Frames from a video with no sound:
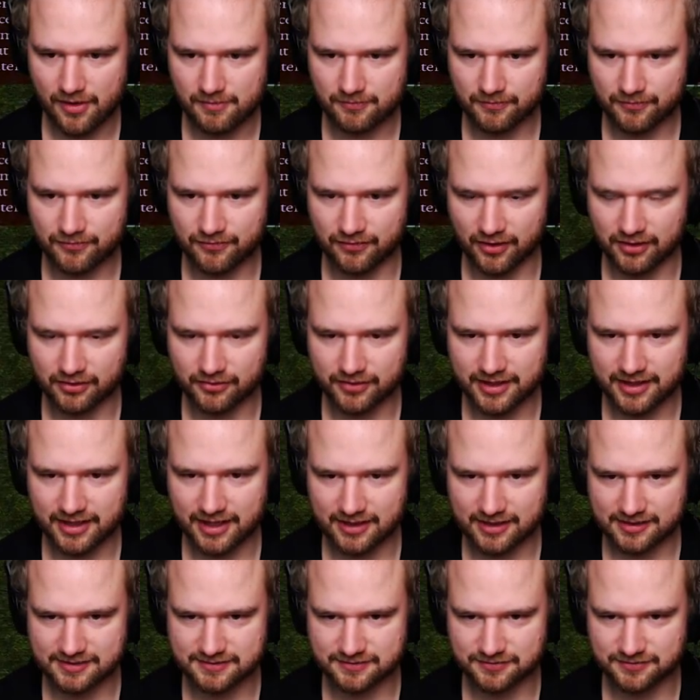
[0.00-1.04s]
Following, yeah,
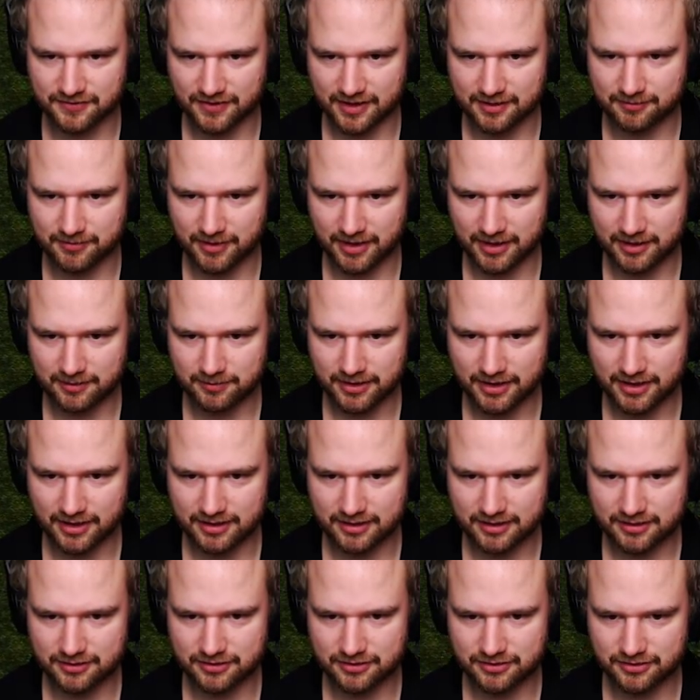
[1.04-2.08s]
that's fine. Maybe
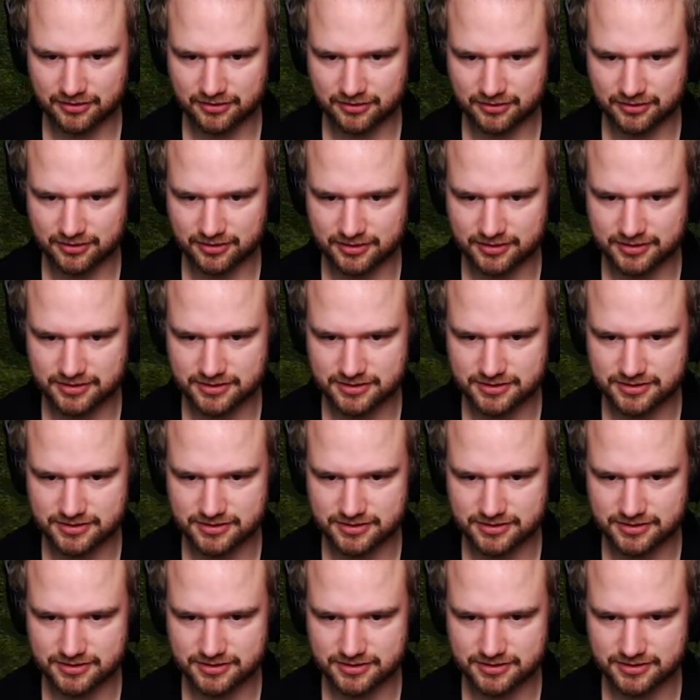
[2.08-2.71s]
I could